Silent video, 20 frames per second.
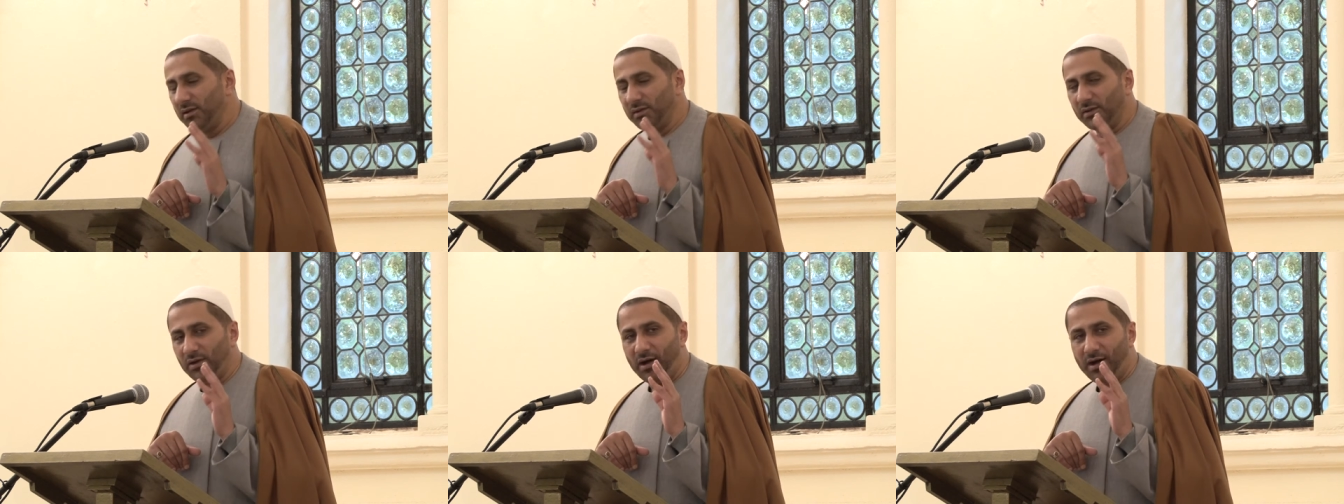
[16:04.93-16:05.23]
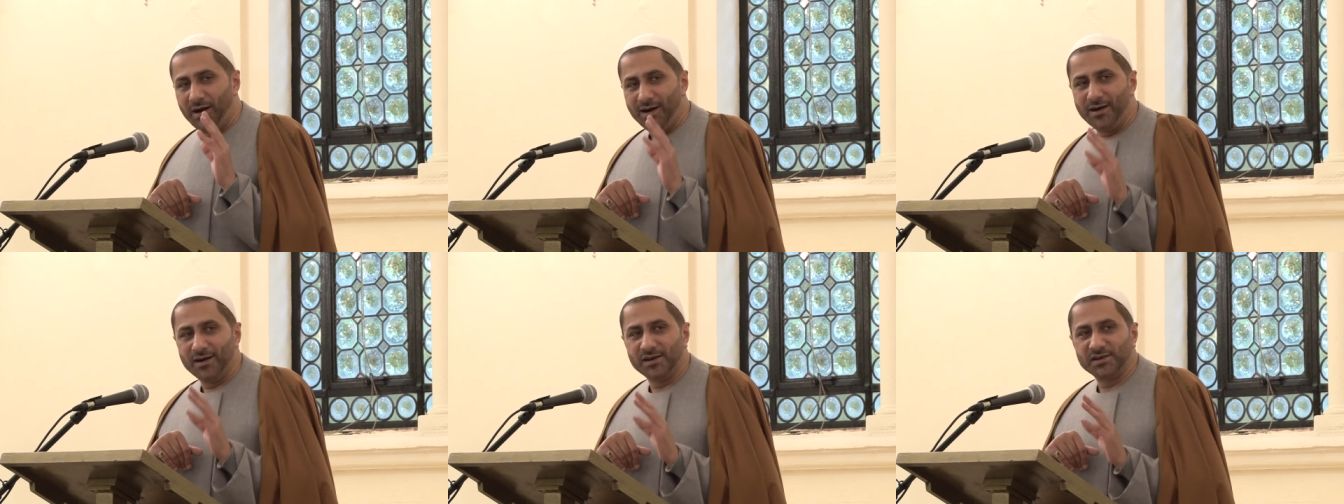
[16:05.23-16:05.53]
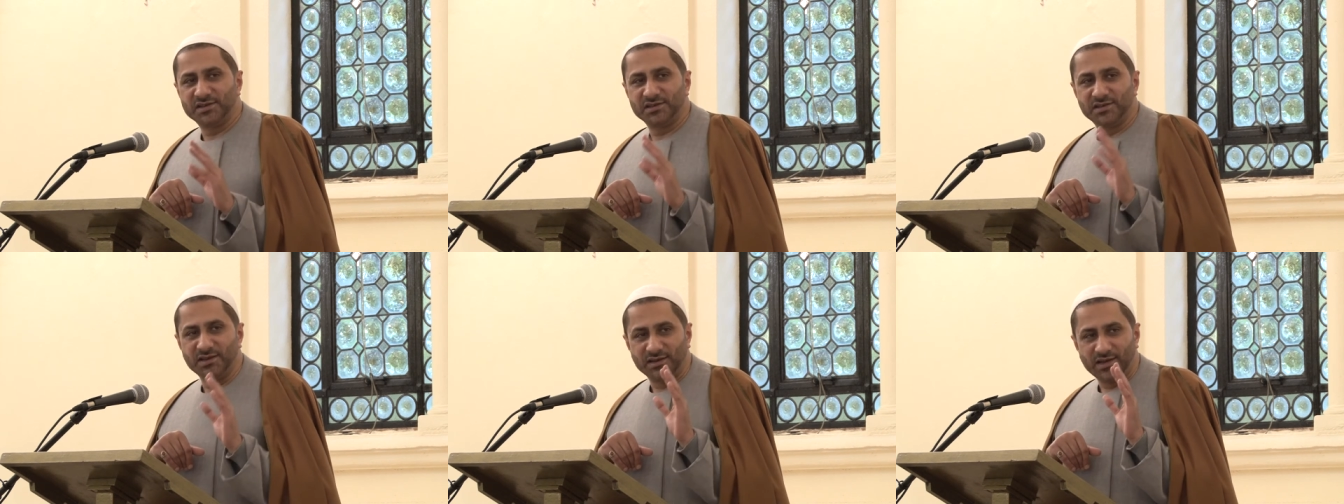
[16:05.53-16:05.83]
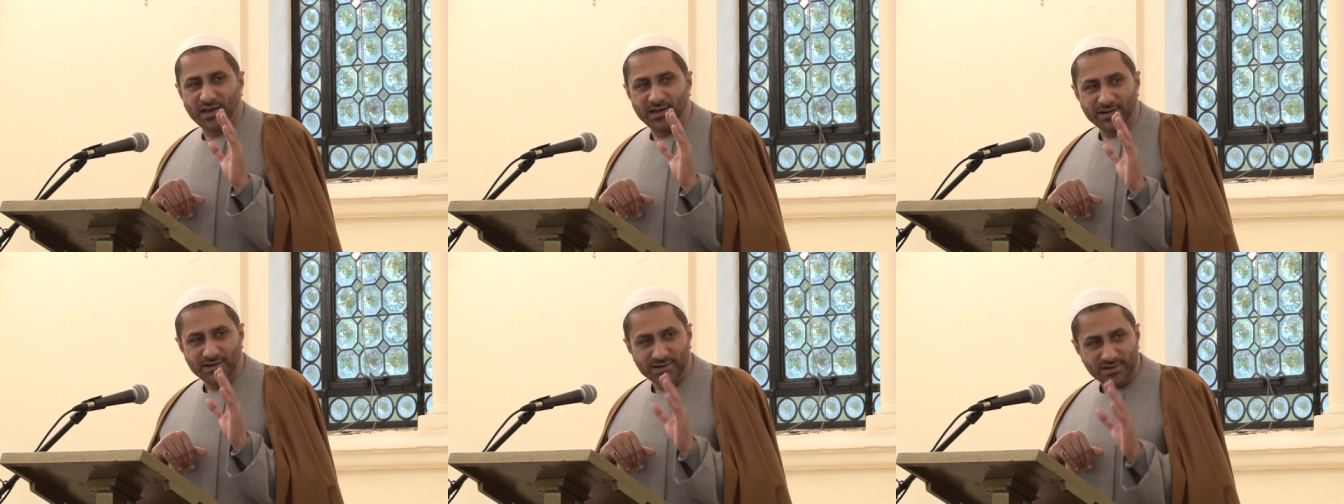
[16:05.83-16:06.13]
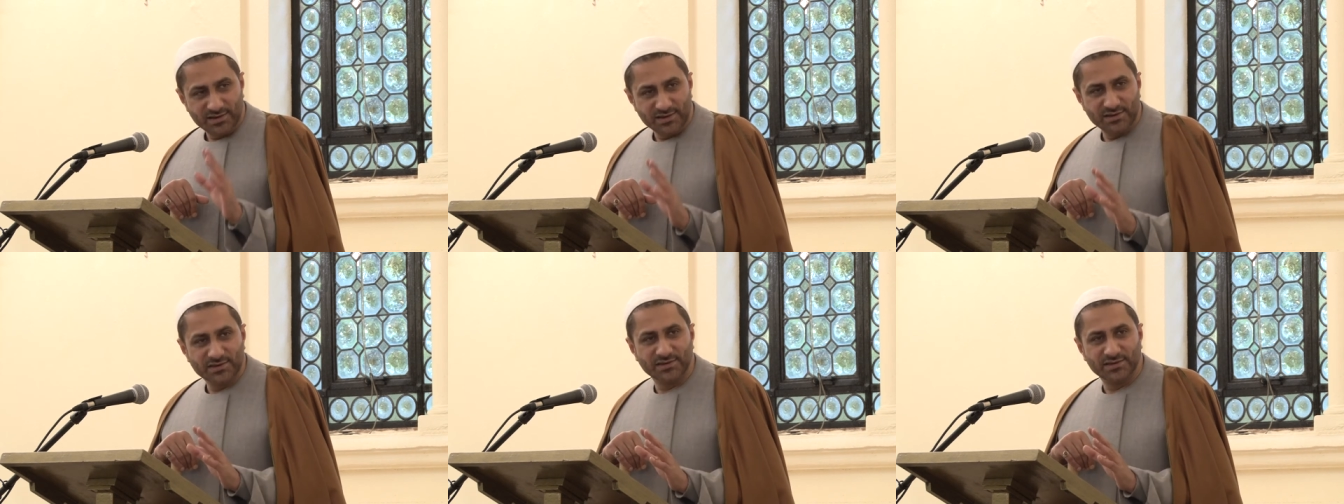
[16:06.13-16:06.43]
The hearts that I
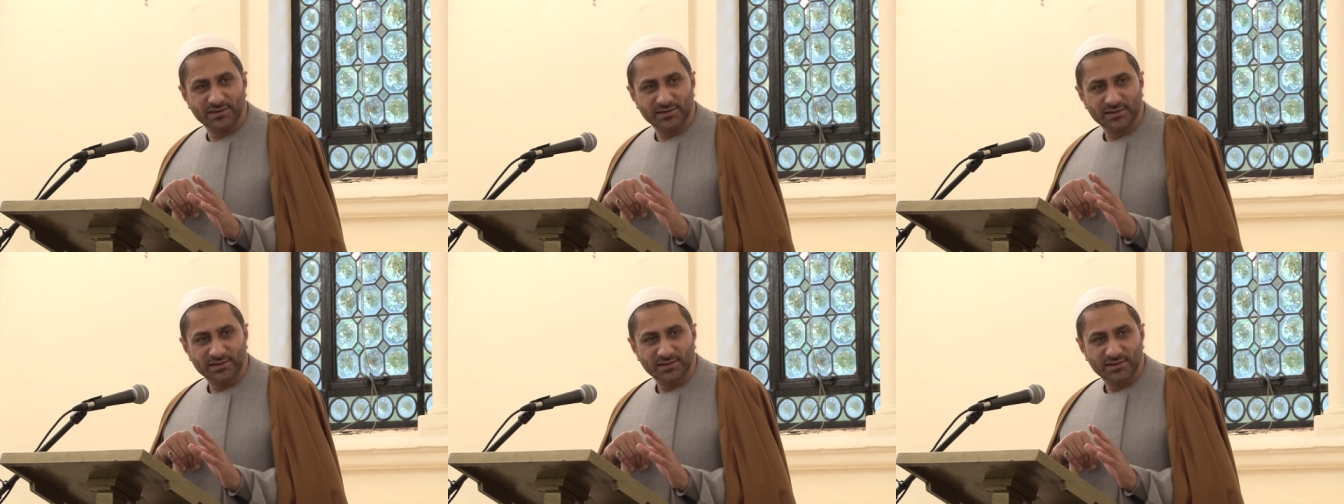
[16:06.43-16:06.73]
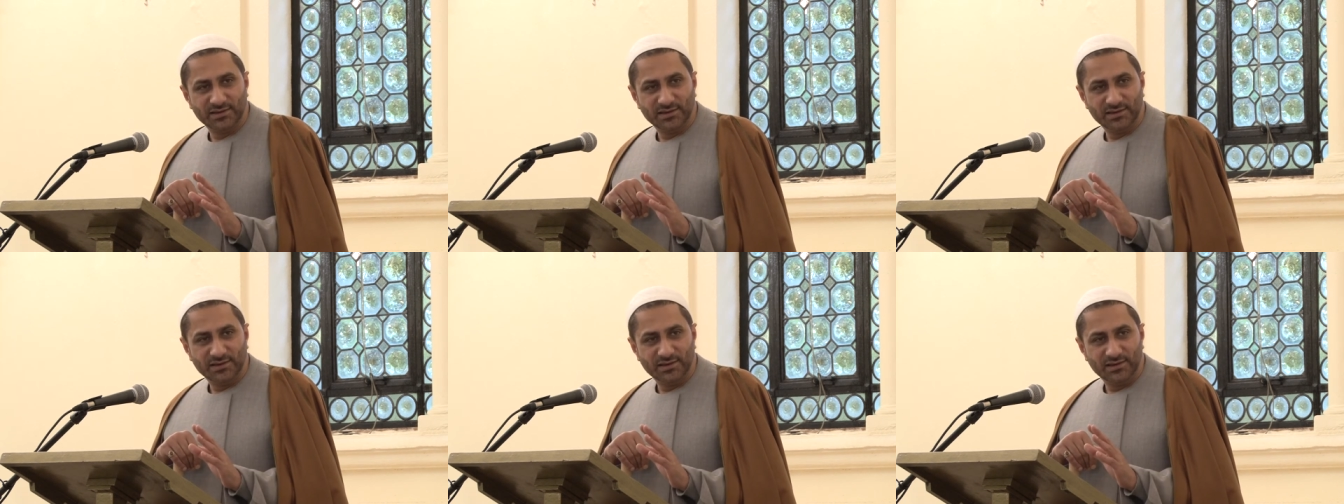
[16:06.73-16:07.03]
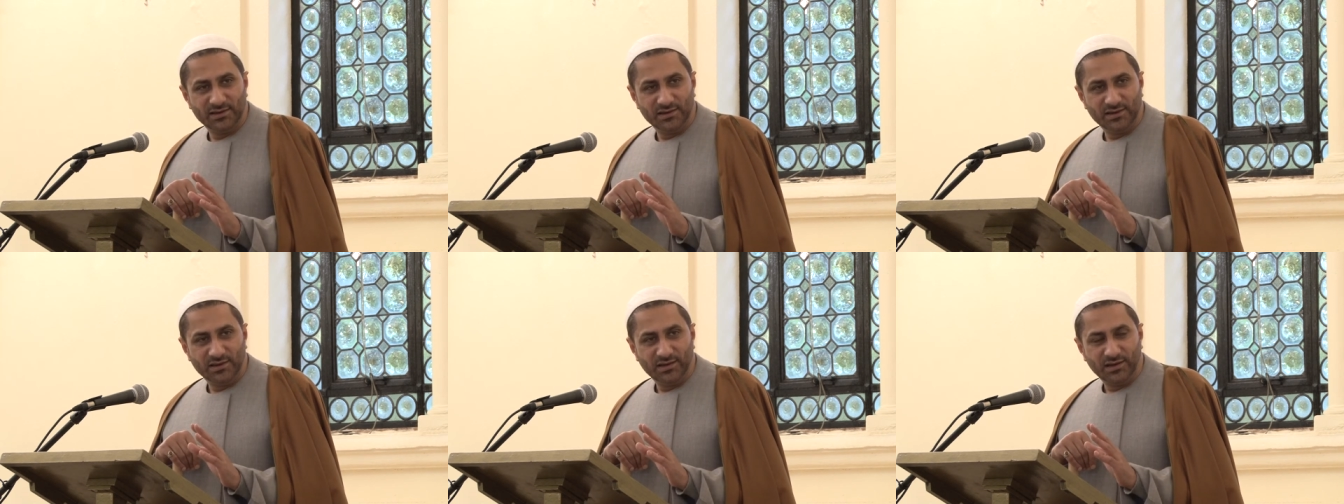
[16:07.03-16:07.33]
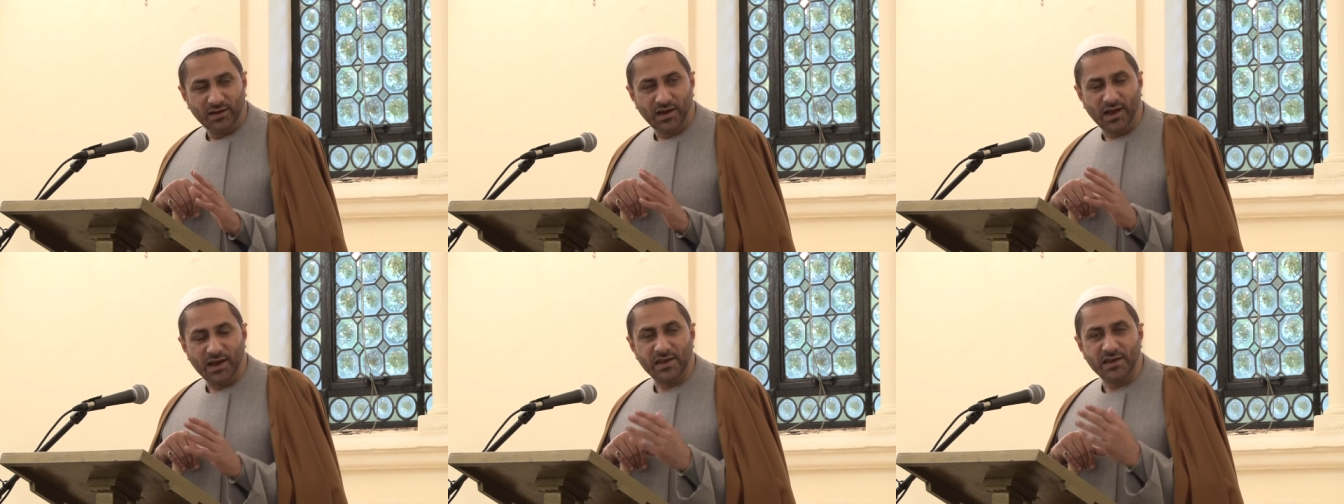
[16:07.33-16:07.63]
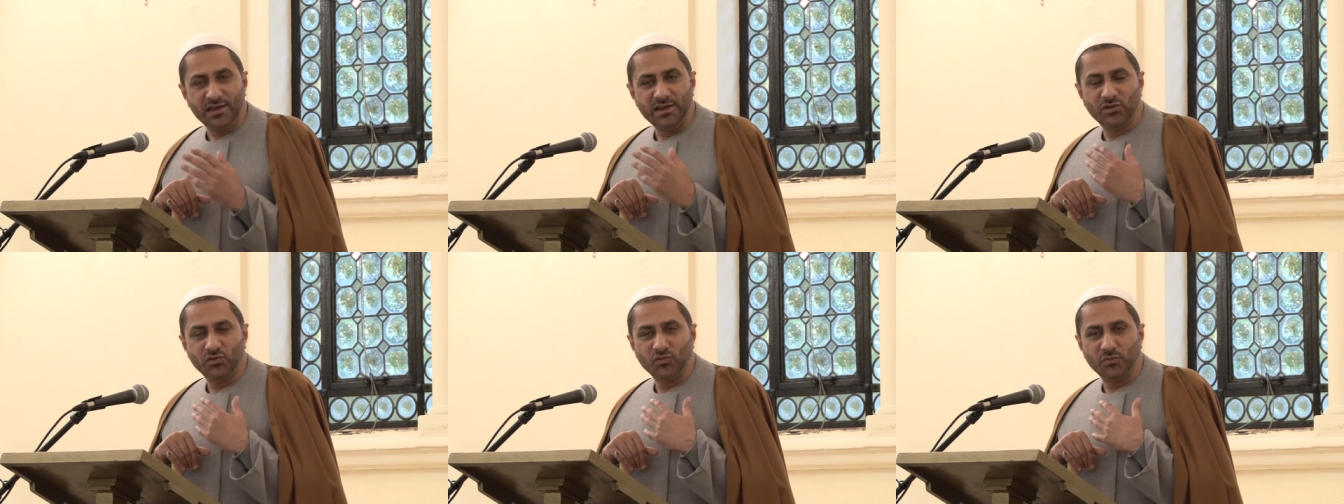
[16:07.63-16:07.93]
hurt, I
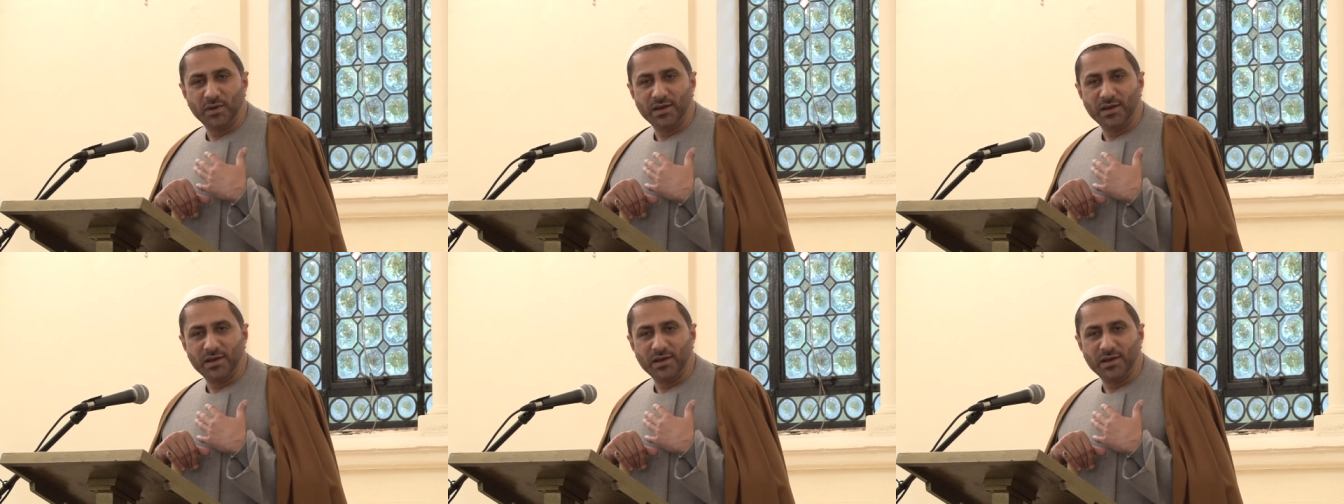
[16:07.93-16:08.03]
need to